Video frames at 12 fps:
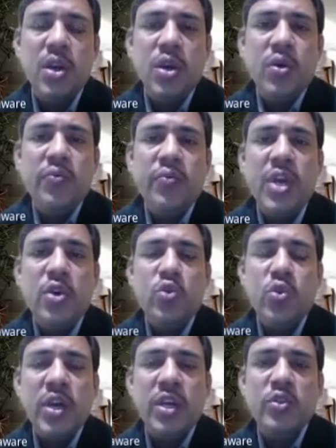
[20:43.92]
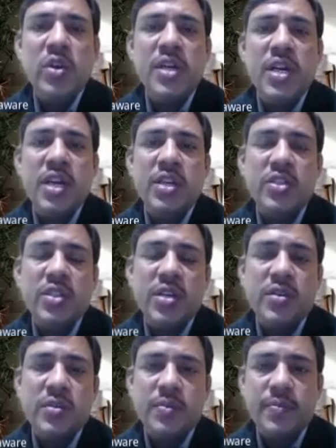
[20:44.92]
We have to actually test it
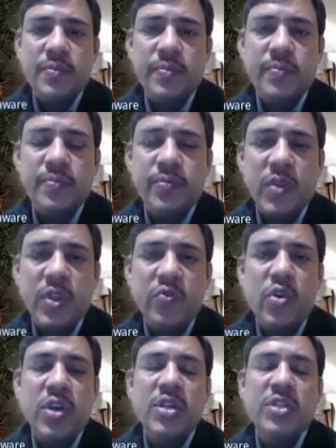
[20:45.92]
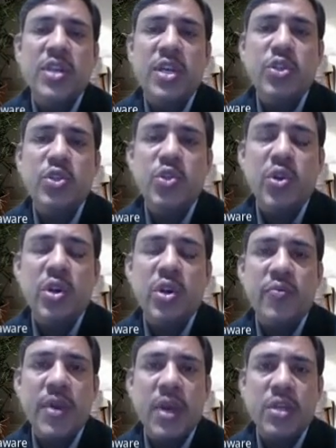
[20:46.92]
for its ensured
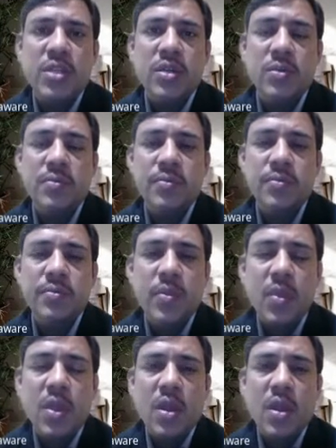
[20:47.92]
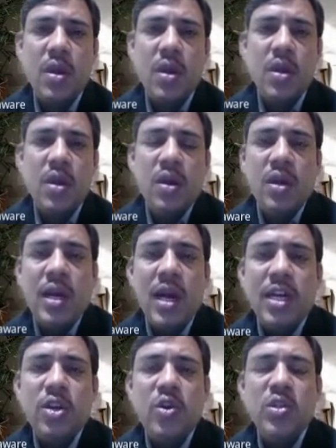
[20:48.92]
operation.
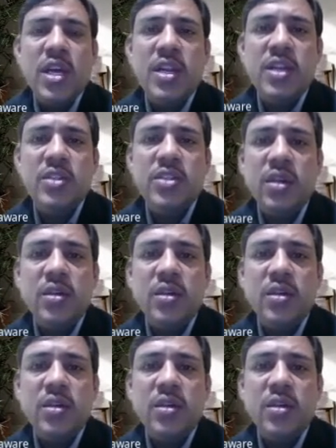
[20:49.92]
Later on, there is a